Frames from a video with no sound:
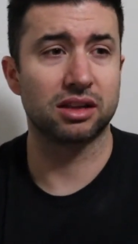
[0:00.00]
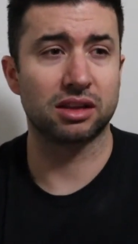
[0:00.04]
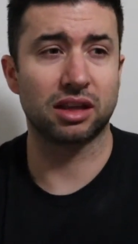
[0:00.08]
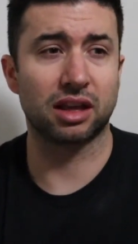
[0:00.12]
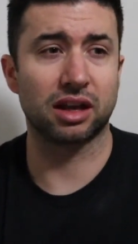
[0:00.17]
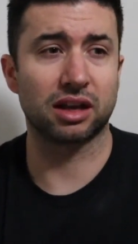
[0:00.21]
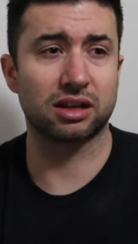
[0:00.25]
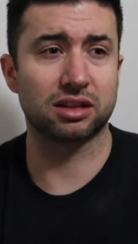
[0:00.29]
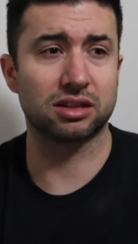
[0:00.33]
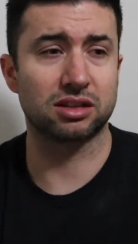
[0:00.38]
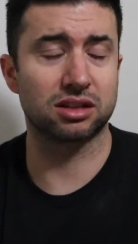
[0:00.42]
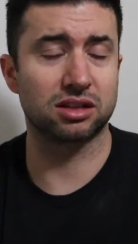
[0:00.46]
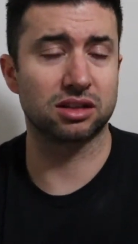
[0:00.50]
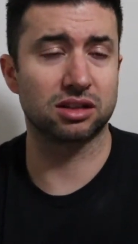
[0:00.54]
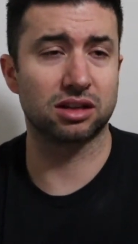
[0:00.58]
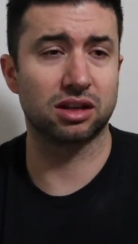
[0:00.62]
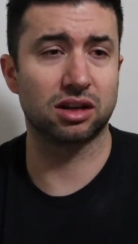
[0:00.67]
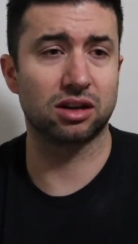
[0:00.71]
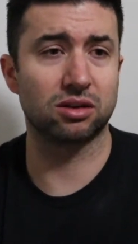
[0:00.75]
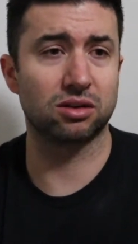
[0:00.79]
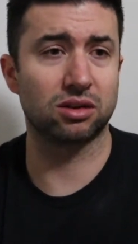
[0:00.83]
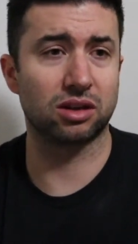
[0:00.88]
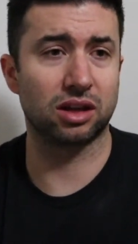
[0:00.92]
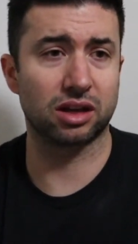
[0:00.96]
Next thing you
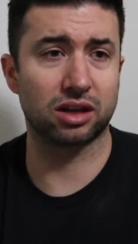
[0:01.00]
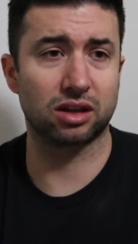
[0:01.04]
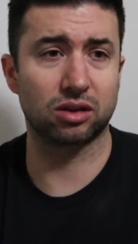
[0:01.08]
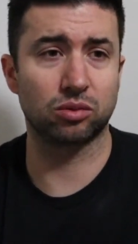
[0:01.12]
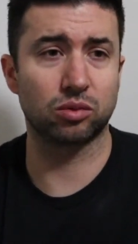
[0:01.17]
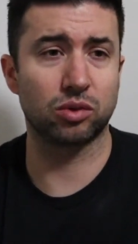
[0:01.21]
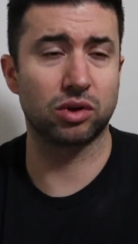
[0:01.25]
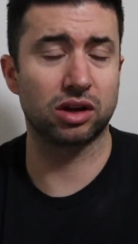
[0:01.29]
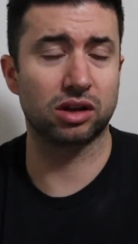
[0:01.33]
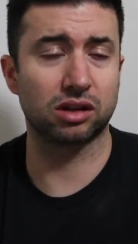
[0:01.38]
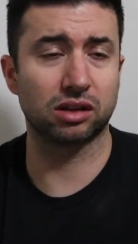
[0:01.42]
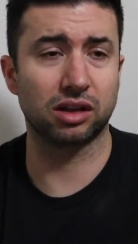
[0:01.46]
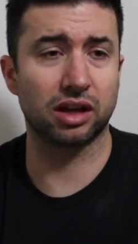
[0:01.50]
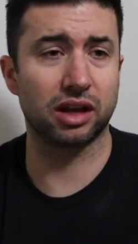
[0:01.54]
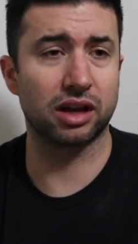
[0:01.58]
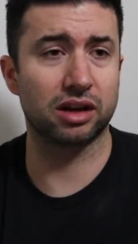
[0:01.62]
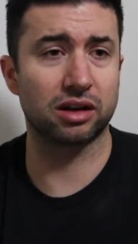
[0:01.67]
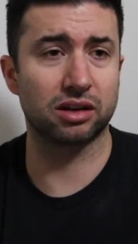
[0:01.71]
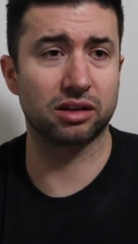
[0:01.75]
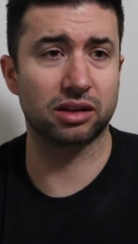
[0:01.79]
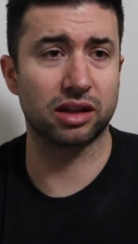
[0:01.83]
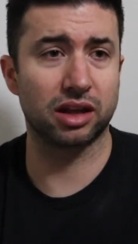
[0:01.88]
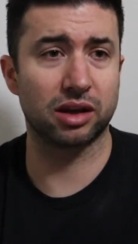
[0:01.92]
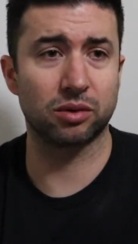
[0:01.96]
know, like a week
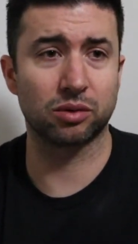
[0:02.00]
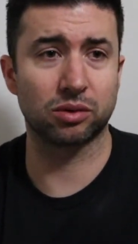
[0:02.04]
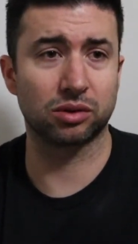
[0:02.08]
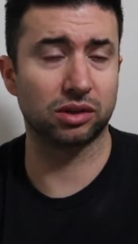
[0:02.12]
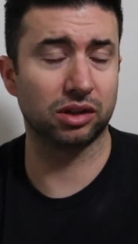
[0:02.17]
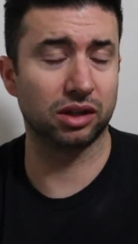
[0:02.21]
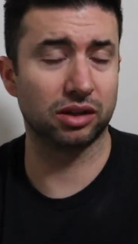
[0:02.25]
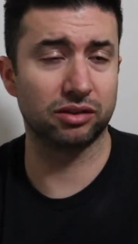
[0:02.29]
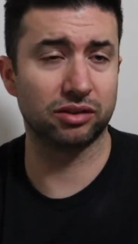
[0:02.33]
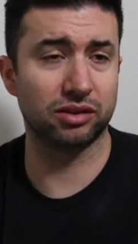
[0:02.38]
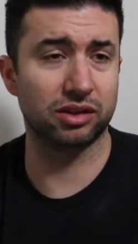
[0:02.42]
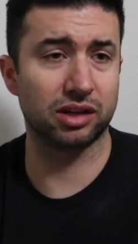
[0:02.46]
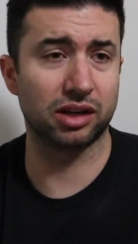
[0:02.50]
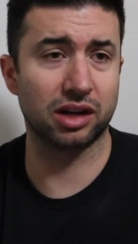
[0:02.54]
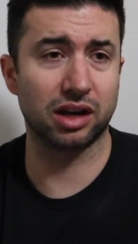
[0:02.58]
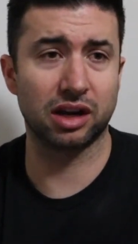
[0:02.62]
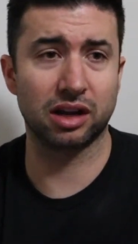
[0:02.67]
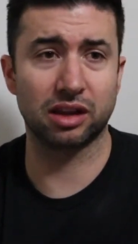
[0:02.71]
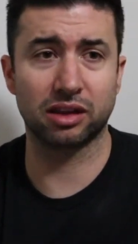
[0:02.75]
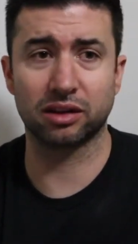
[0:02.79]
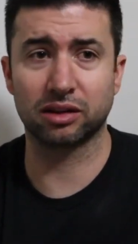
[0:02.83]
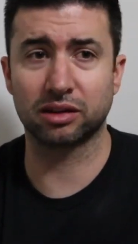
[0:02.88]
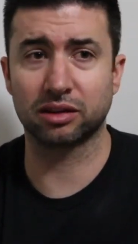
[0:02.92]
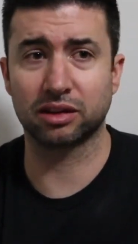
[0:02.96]
later, they were living
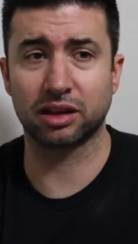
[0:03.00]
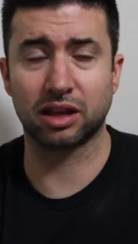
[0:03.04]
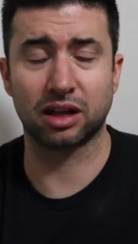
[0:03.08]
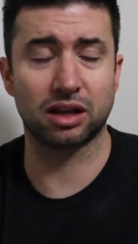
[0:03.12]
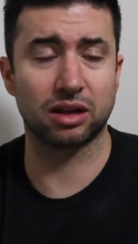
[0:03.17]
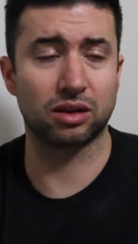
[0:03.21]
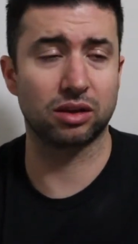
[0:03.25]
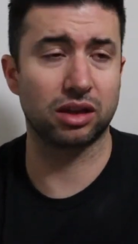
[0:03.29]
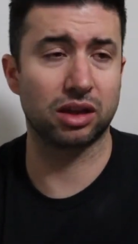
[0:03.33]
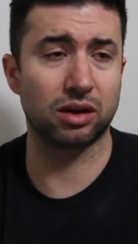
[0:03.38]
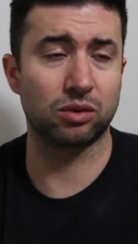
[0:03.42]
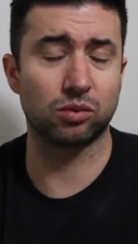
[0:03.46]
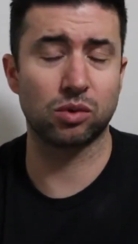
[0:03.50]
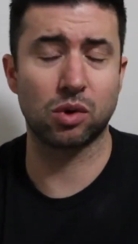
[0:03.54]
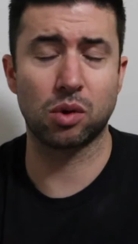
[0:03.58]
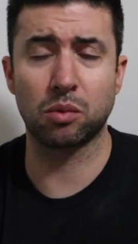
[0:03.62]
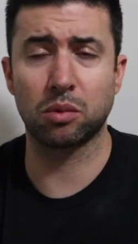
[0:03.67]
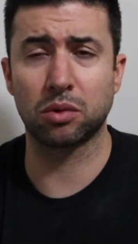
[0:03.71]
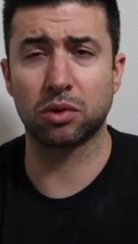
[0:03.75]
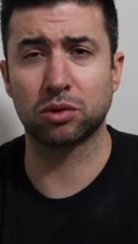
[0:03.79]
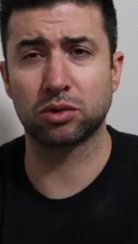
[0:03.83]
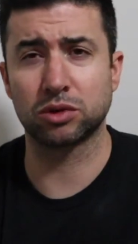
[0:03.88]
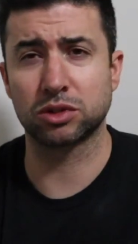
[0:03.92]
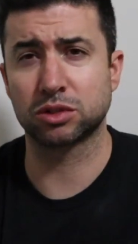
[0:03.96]
together. That, that
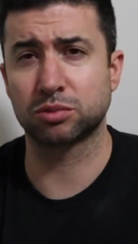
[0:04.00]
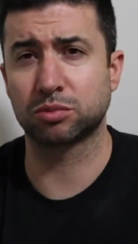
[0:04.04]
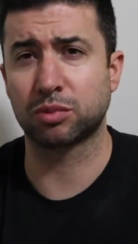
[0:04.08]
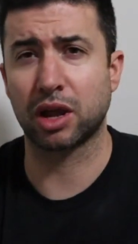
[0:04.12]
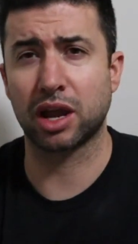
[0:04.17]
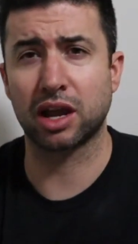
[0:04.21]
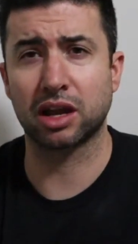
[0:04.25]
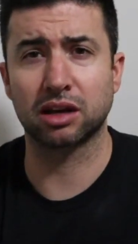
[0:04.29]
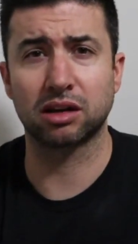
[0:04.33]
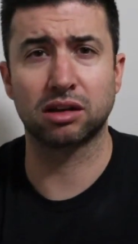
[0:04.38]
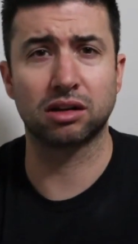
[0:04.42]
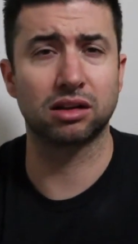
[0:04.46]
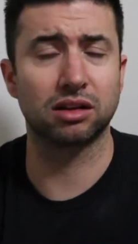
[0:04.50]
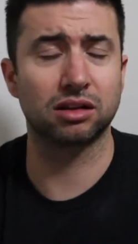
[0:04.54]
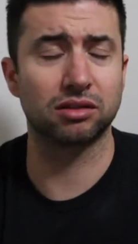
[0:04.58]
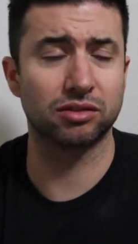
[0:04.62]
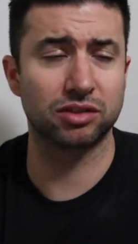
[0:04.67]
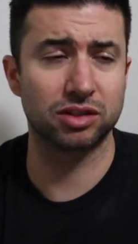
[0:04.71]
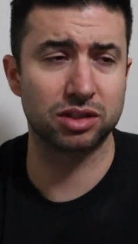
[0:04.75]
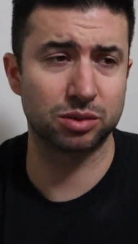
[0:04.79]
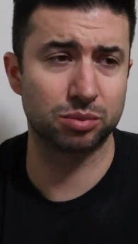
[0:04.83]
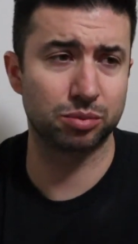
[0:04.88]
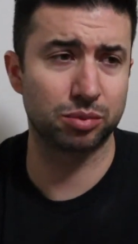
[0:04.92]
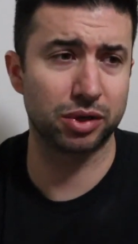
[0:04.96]
woman was paying all
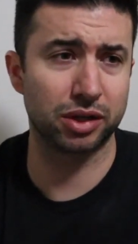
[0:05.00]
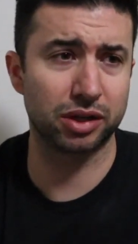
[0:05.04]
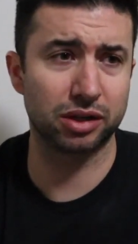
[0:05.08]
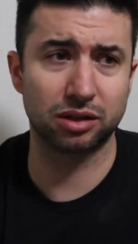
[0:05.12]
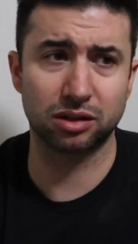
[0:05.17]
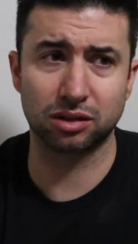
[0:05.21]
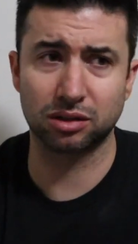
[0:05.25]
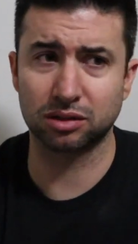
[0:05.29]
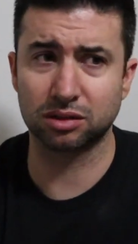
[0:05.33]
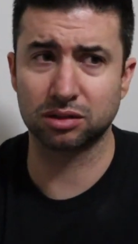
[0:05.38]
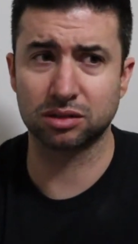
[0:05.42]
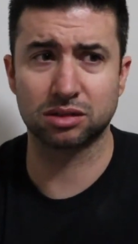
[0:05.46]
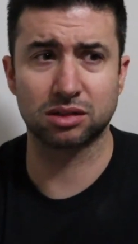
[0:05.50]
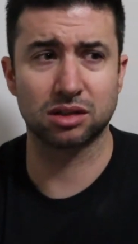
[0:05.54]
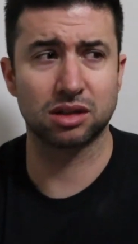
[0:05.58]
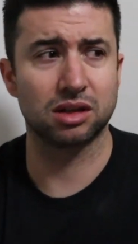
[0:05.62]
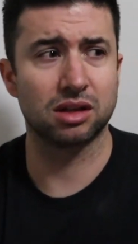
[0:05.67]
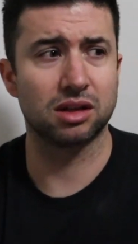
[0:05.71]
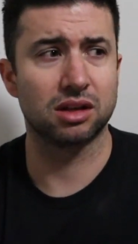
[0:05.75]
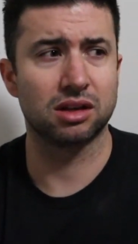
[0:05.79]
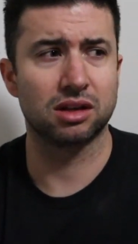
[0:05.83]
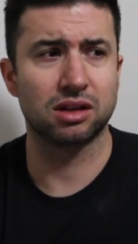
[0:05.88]
of his bills,